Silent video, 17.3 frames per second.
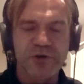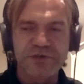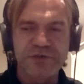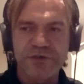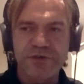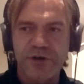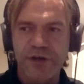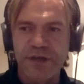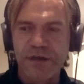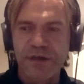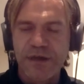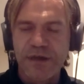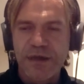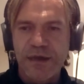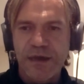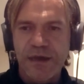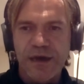Sorry,
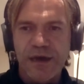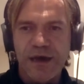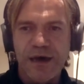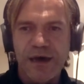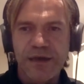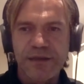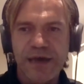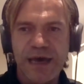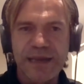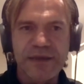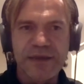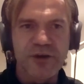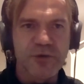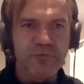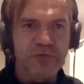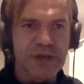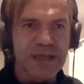and I had to get
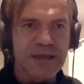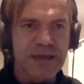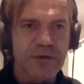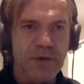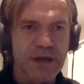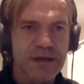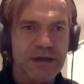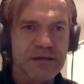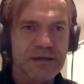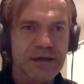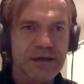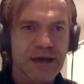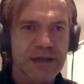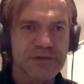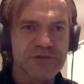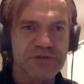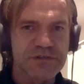up really quick
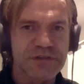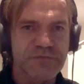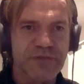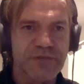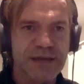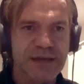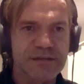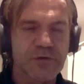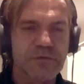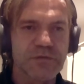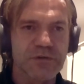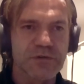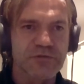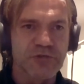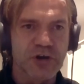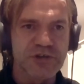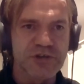and just deflected
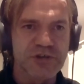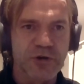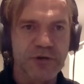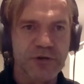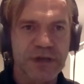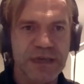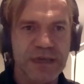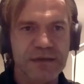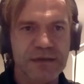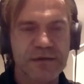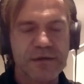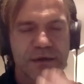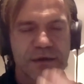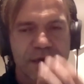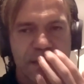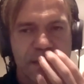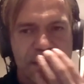over the crossbar again.
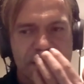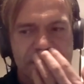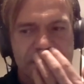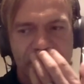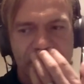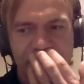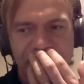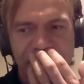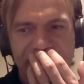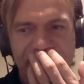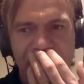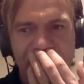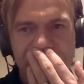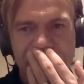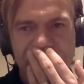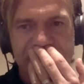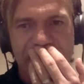So I think that
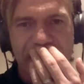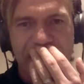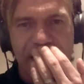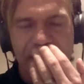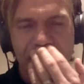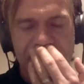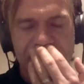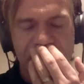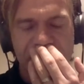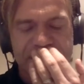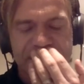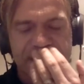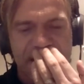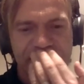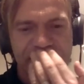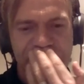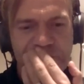was uh, it was a good
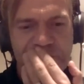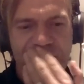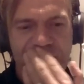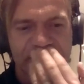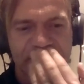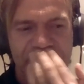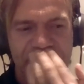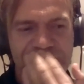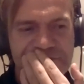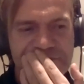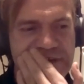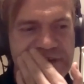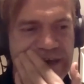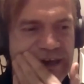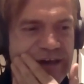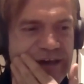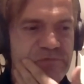save. I think it
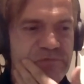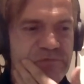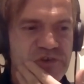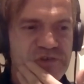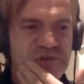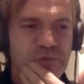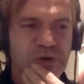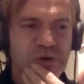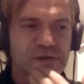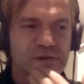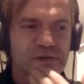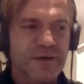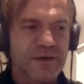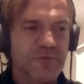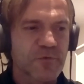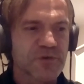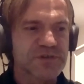was uh, just, but
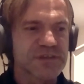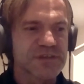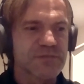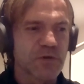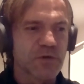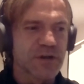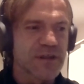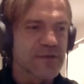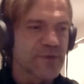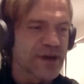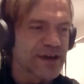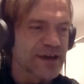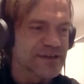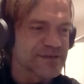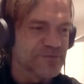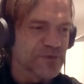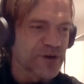it wasn't one of the
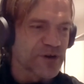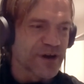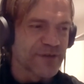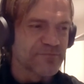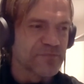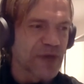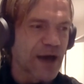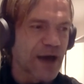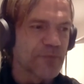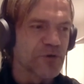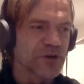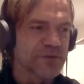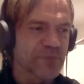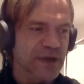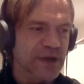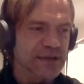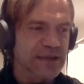best. But I'm I'm going
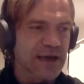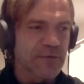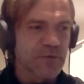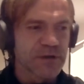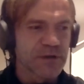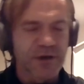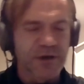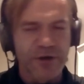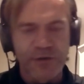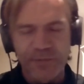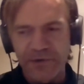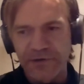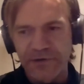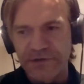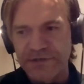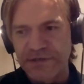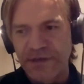to pick that one now
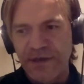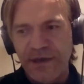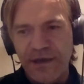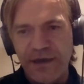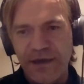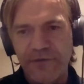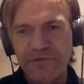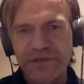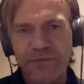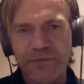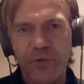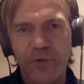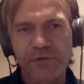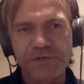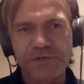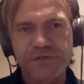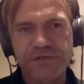because it was the
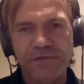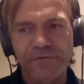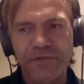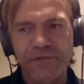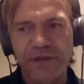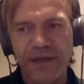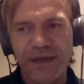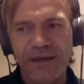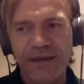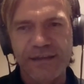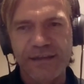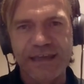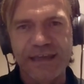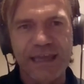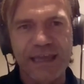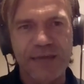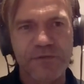importance of the
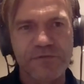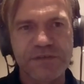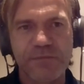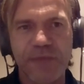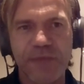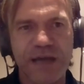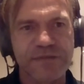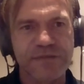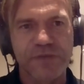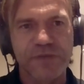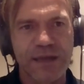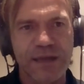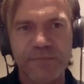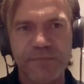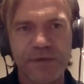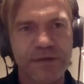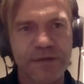the game. Yeah. It was a massive
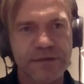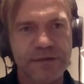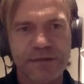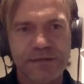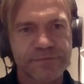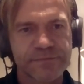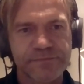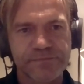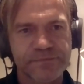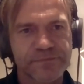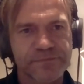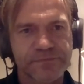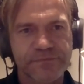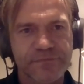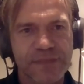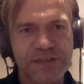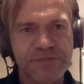game,
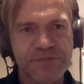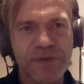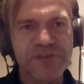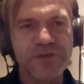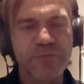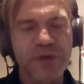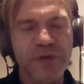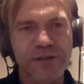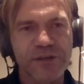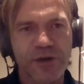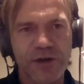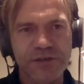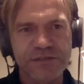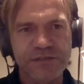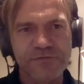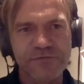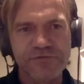especially being at
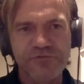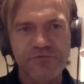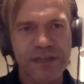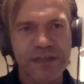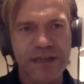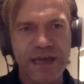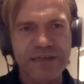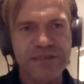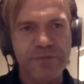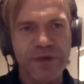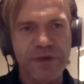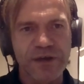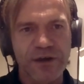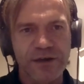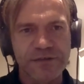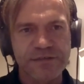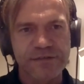Arsenal. It was really nice to be at
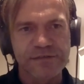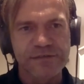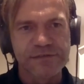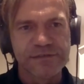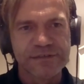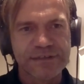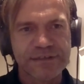Arsenal.